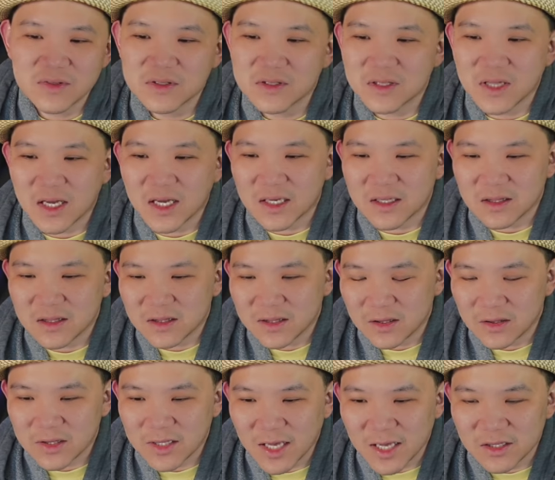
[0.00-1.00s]
They
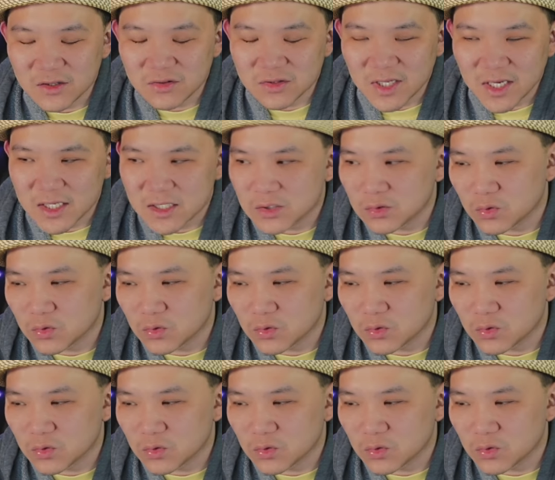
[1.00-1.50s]
tend to taste